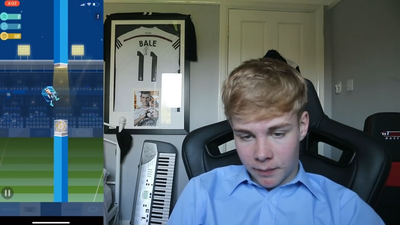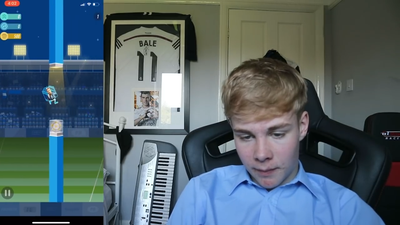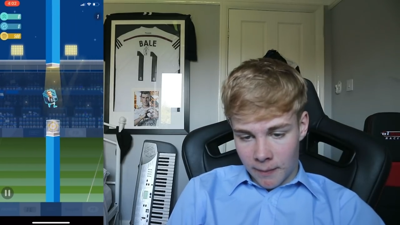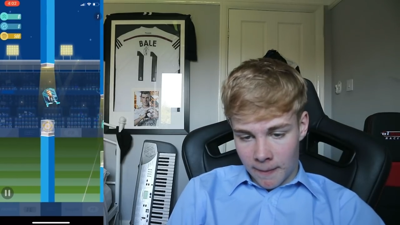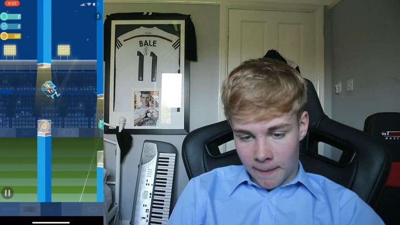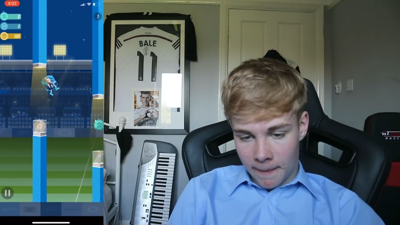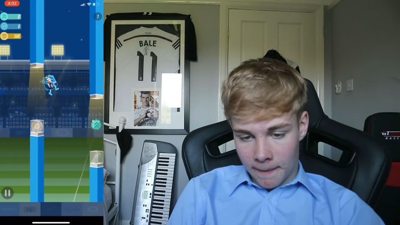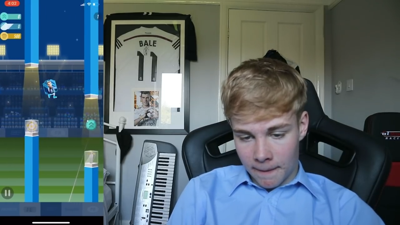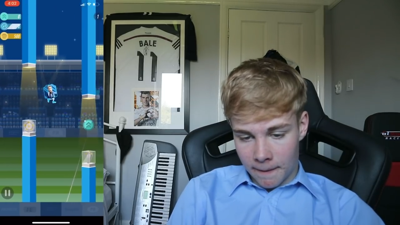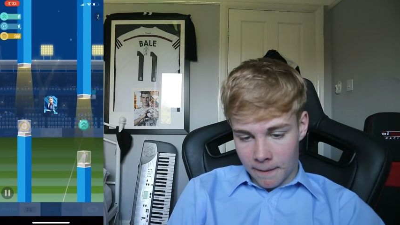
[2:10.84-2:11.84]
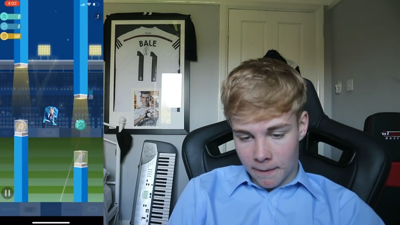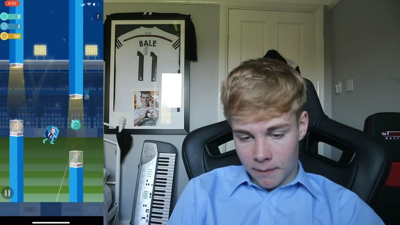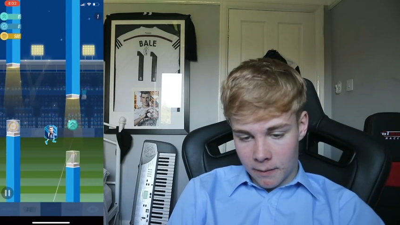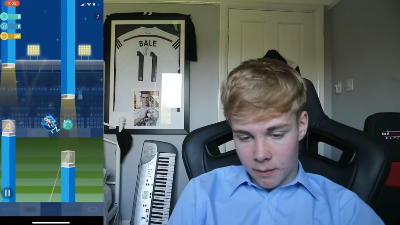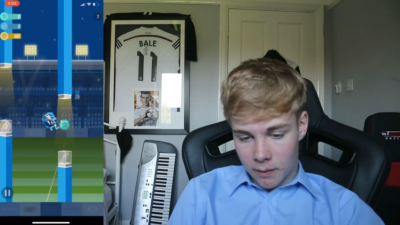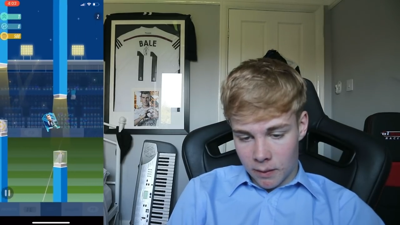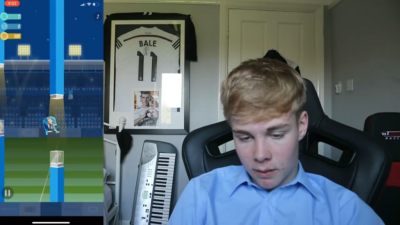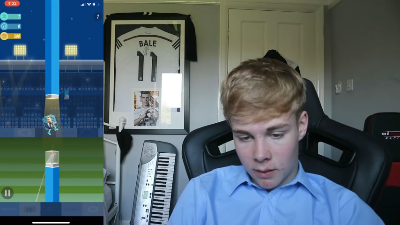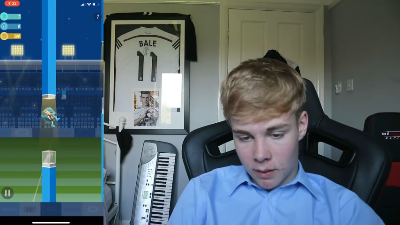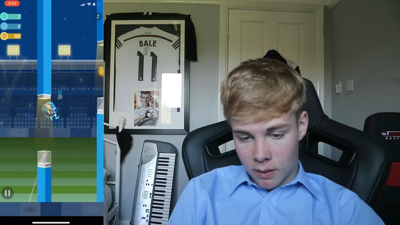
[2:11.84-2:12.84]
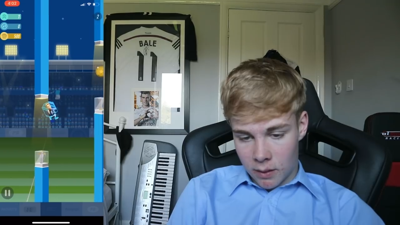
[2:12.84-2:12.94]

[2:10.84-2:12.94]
(no one is talking)